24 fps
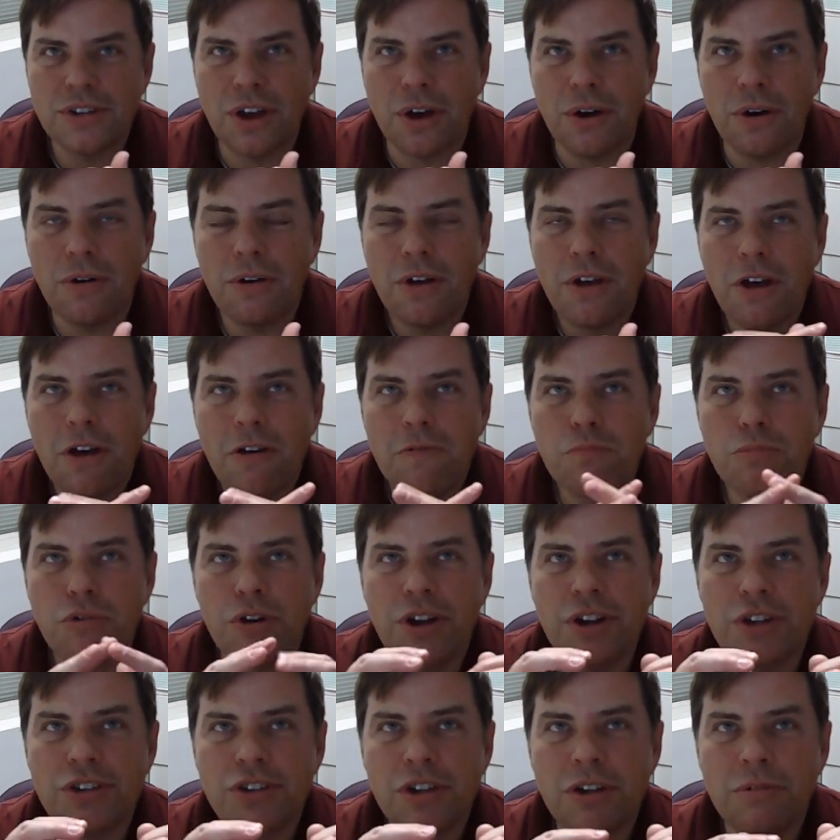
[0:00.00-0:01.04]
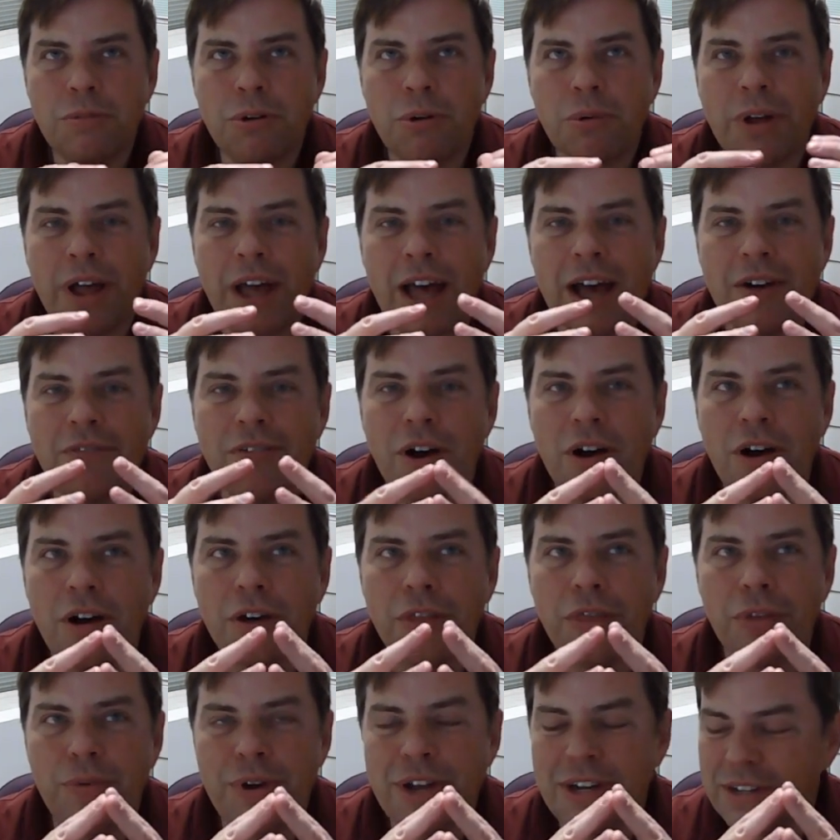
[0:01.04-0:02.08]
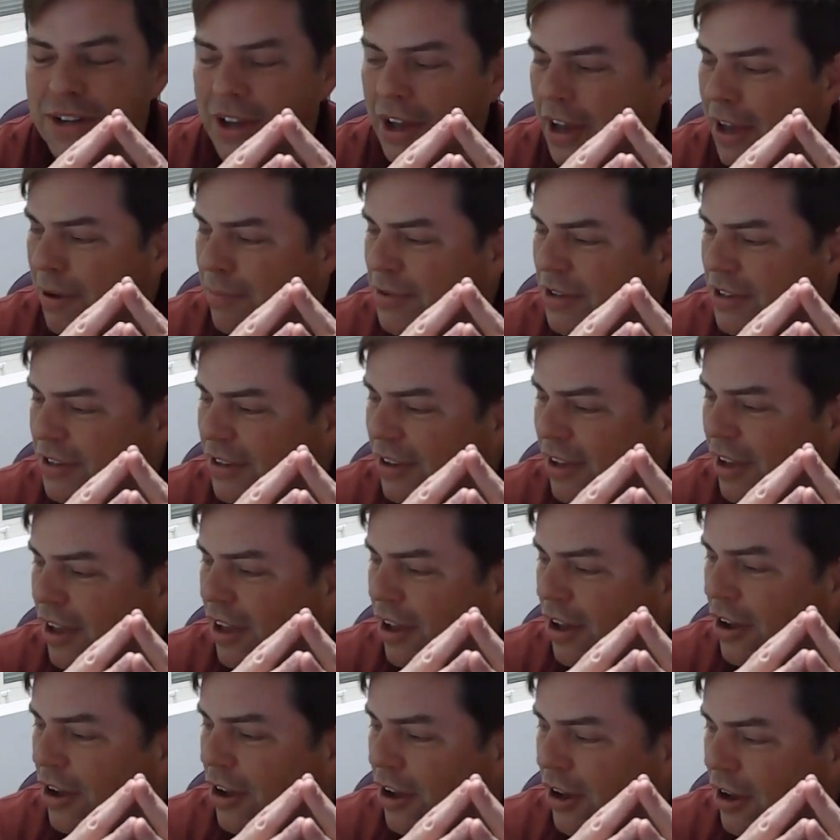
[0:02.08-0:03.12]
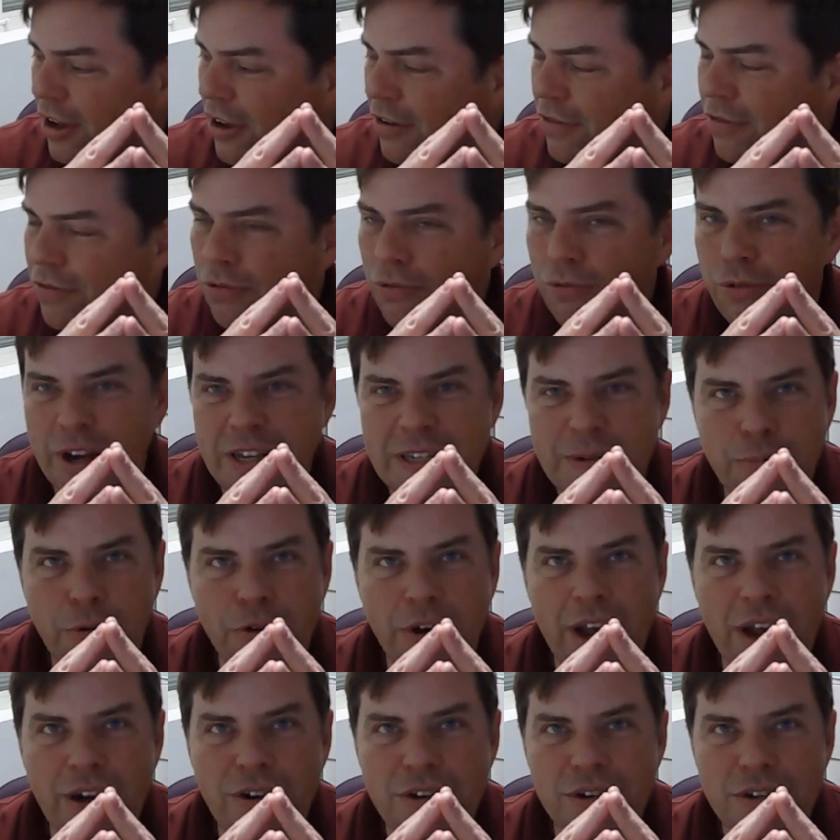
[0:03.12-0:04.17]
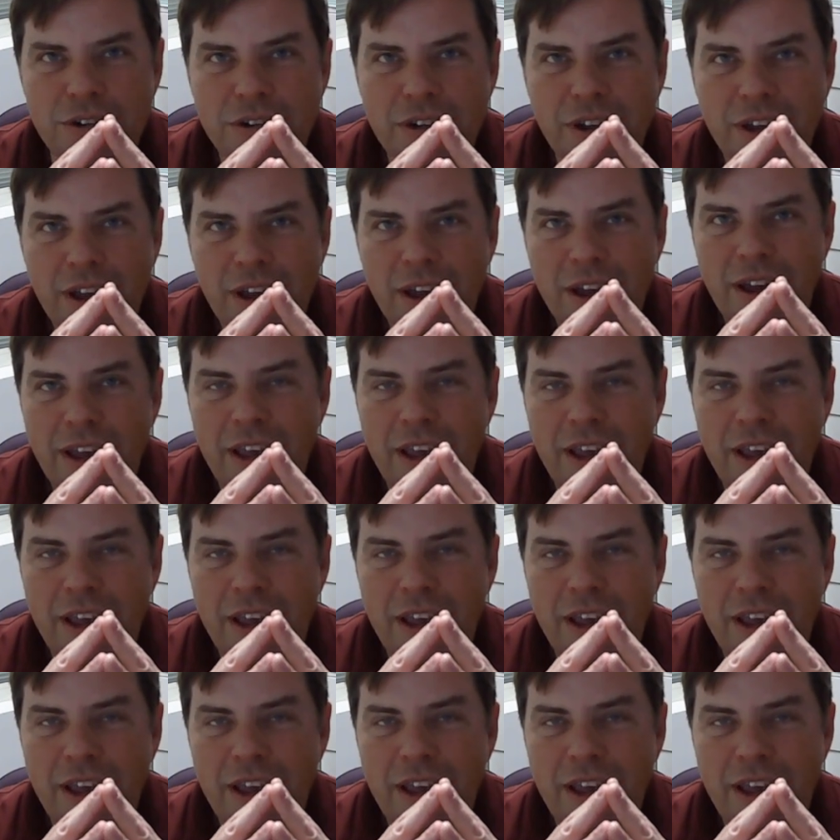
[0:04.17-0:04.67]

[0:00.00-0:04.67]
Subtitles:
So pretty soon we will have all three types of respirators,